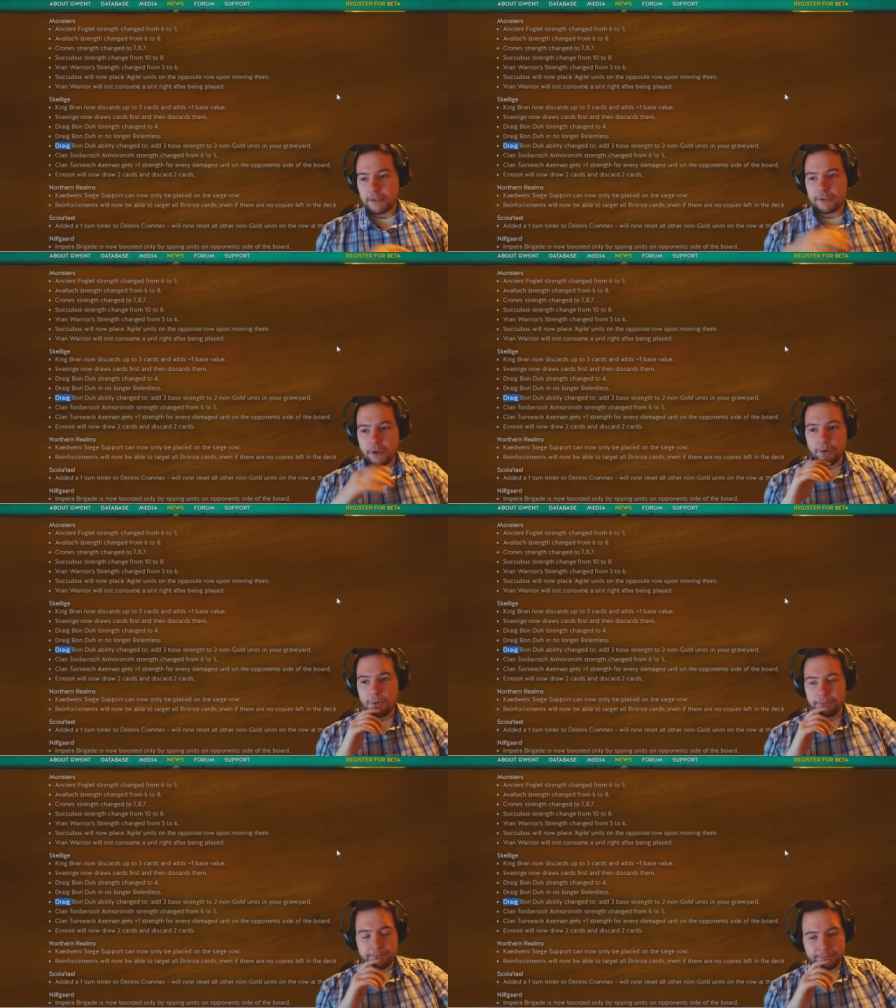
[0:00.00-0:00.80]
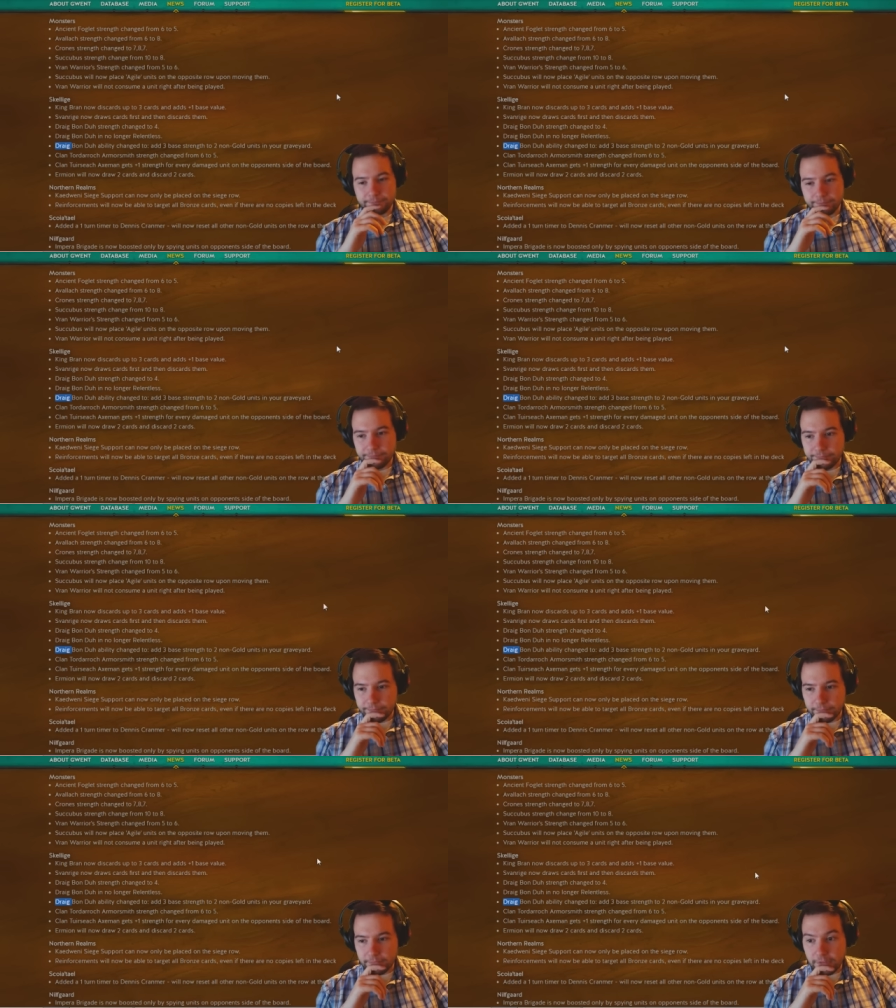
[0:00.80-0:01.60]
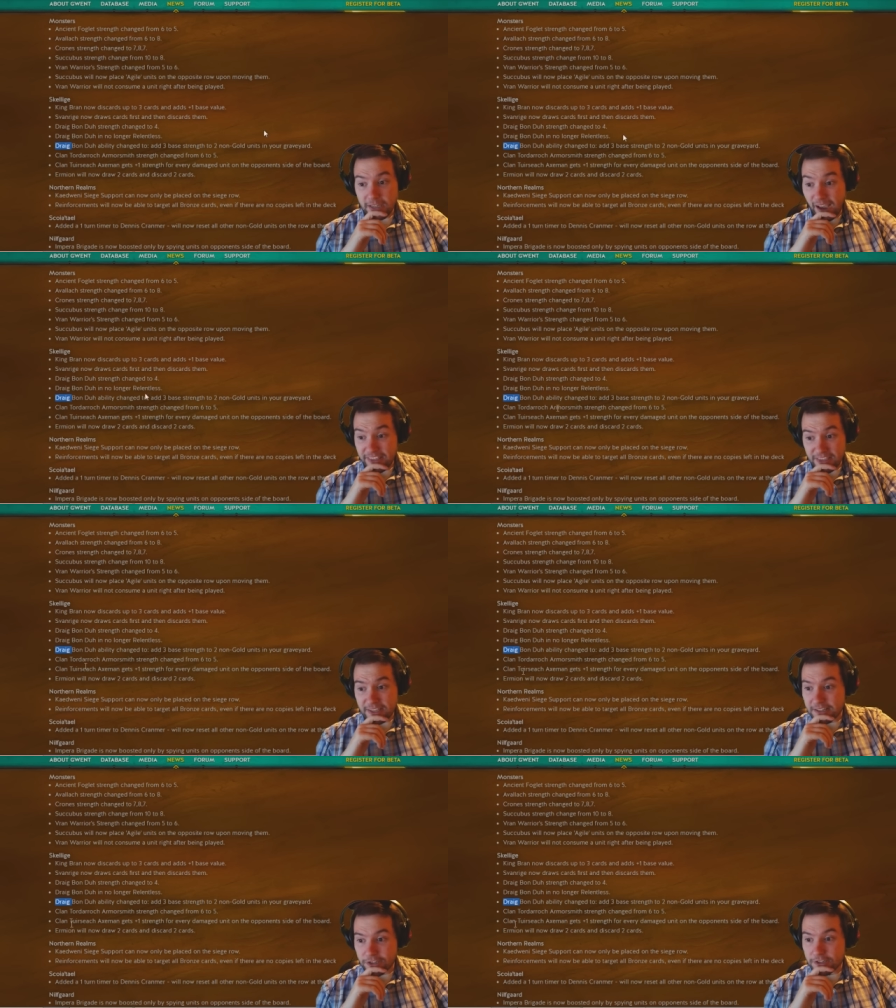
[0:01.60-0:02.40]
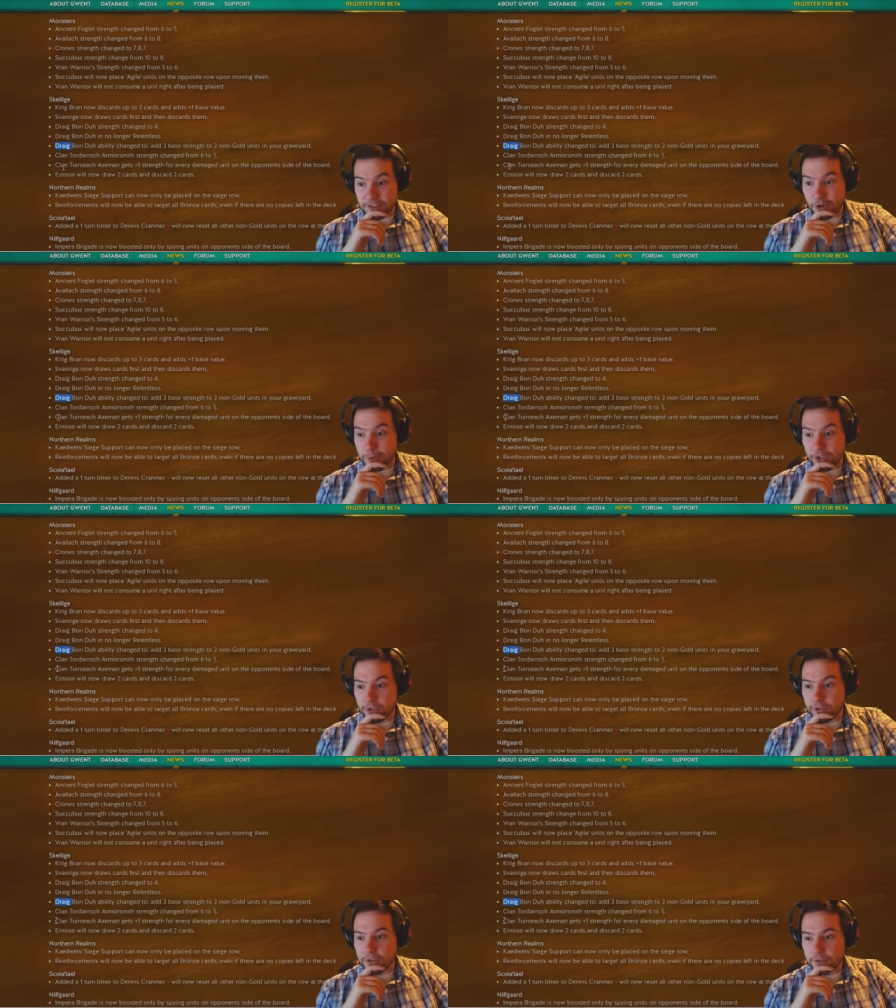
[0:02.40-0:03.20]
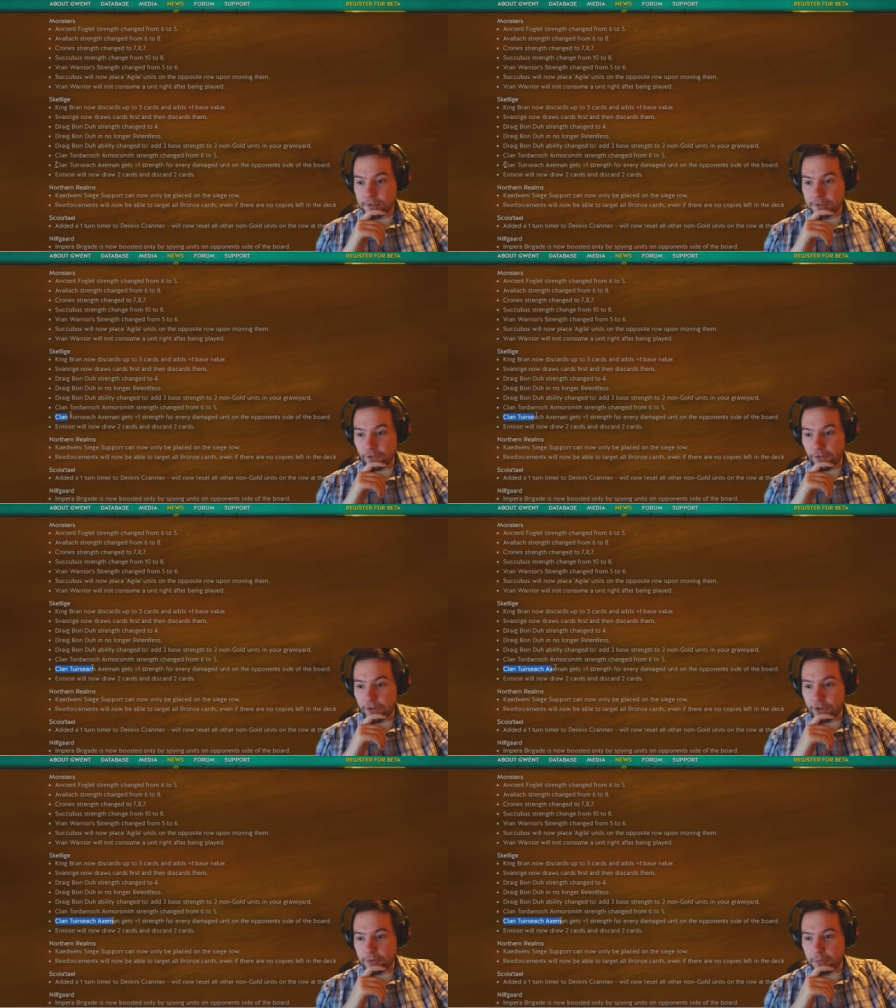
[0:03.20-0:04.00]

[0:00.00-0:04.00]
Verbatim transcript: So I think it could still be good, still very good.